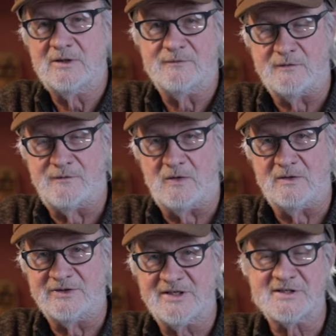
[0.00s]
beautiful
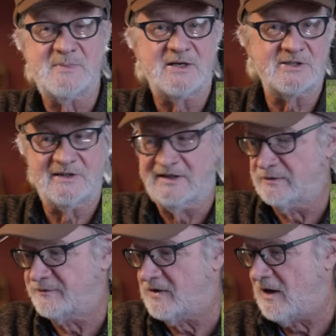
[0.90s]
foliage, especially in
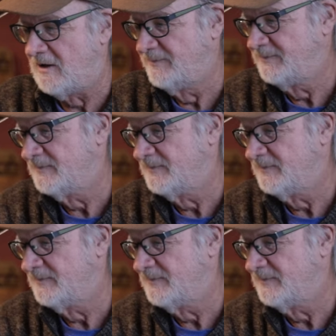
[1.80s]
the fall.